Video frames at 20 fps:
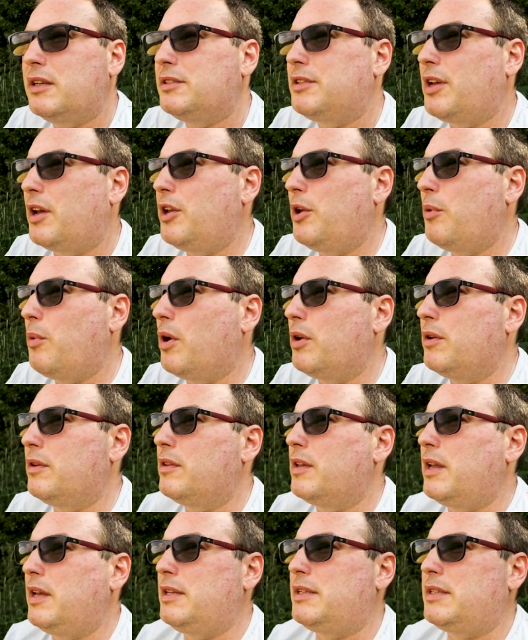So you
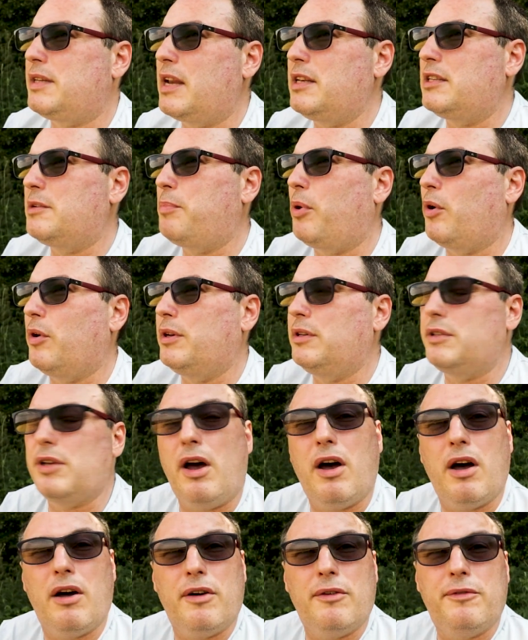want the center point
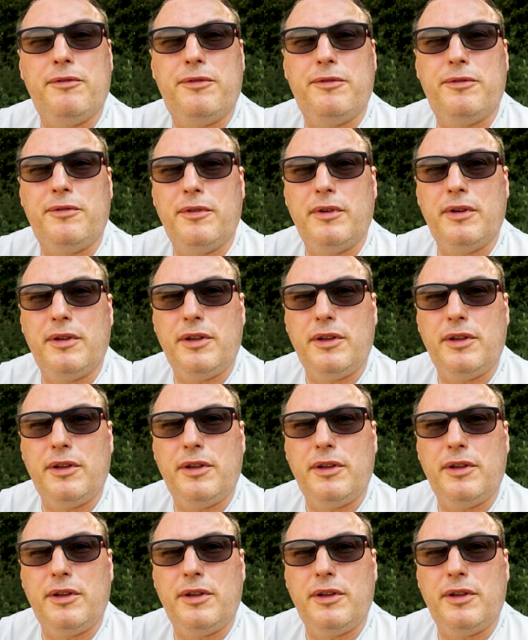of